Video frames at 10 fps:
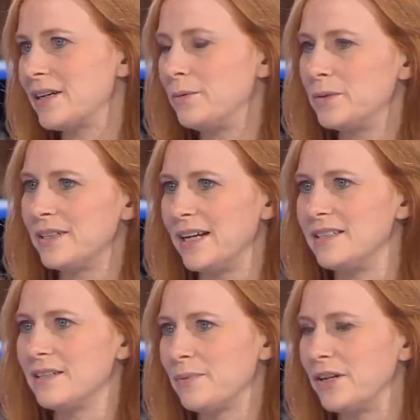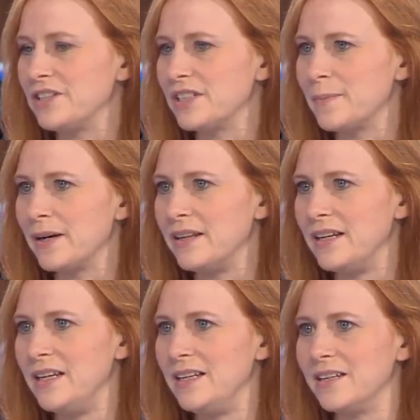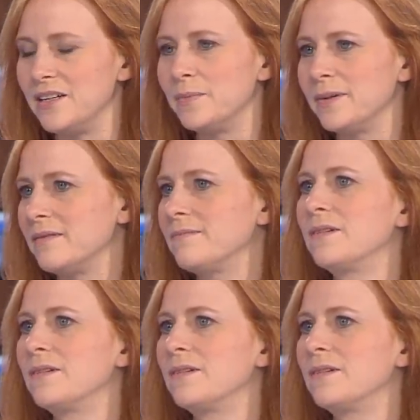at coordinated approaches by the EU, but